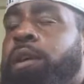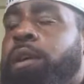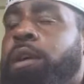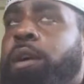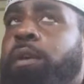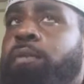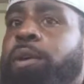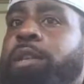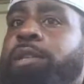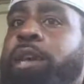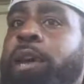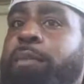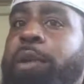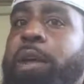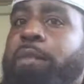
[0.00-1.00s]
Yeah,
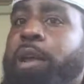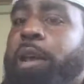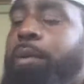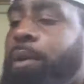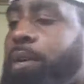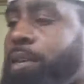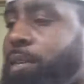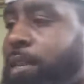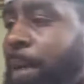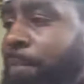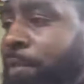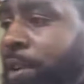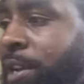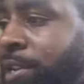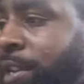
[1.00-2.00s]
Wednesday, whatever day it was, day
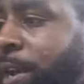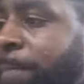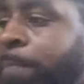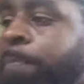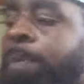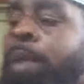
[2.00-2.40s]
before yesterday.